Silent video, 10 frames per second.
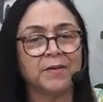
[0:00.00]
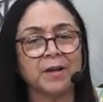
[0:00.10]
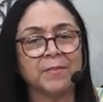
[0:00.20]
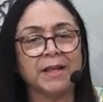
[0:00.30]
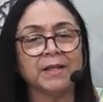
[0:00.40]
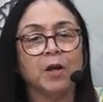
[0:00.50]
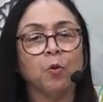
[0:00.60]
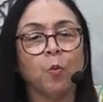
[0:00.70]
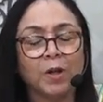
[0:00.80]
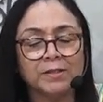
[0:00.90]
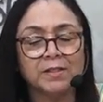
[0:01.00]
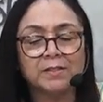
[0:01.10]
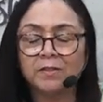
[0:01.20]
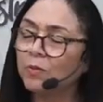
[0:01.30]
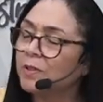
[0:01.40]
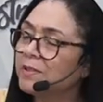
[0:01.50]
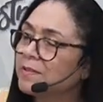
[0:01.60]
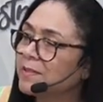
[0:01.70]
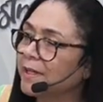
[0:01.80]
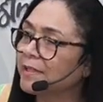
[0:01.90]
Am I, what does the word
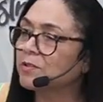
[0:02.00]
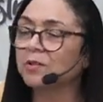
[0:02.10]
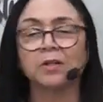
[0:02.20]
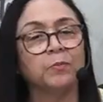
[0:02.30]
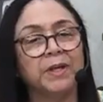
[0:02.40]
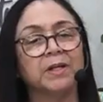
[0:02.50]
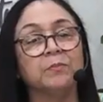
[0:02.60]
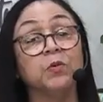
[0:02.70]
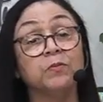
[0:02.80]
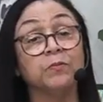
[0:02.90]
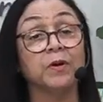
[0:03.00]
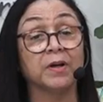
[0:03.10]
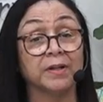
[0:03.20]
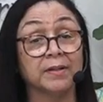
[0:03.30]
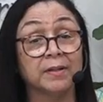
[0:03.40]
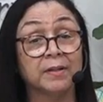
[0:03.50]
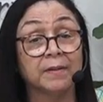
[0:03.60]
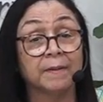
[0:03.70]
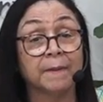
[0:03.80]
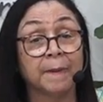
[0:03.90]
say so that we can move on
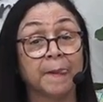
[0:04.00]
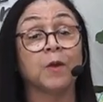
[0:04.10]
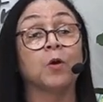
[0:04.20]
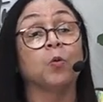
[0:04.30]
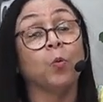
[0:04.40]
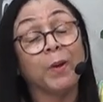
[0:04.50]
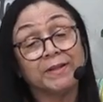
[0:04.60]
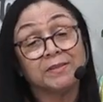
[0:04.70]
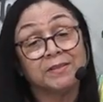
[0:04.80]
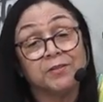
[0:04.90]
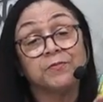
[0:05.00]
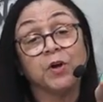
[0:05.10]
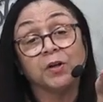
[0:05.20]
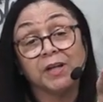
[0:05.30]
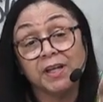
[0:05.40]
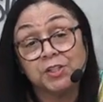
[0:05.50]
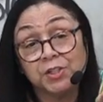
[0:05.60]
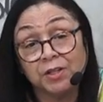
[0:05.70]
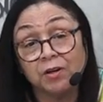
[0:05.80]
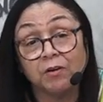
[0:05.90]
with the
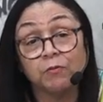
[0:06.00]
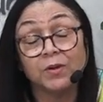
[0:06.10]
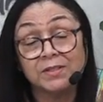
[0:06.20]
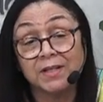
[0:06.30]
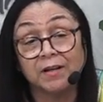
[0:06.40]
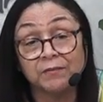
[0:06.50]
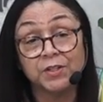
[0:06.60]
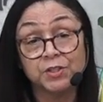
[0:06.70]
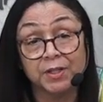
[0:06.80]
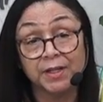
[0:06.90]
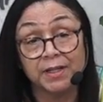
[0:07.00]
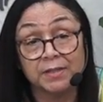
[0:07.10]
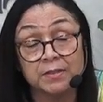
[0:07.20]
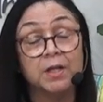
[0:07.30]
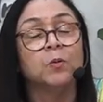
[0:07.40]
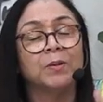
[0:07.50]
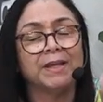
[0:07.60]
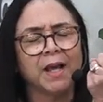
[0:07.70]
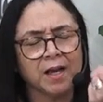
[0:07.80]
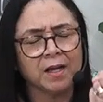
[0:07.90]
foundation of what salvation is, with
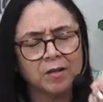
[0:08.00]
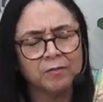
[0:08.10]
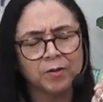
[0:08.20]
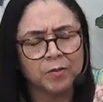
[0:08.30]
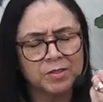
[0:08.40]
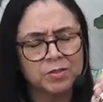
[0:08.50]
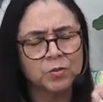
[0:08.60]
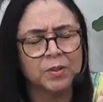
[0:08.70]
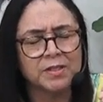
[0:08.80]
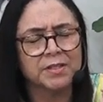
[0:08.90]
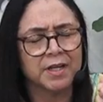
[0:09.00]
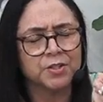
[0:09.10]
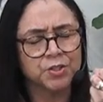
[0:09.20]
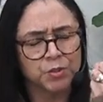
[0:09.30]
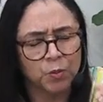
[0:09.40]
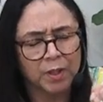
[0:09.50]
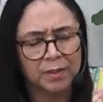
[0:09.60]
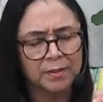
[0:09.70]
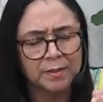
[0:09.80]
the anchor of our soul as Yeshua.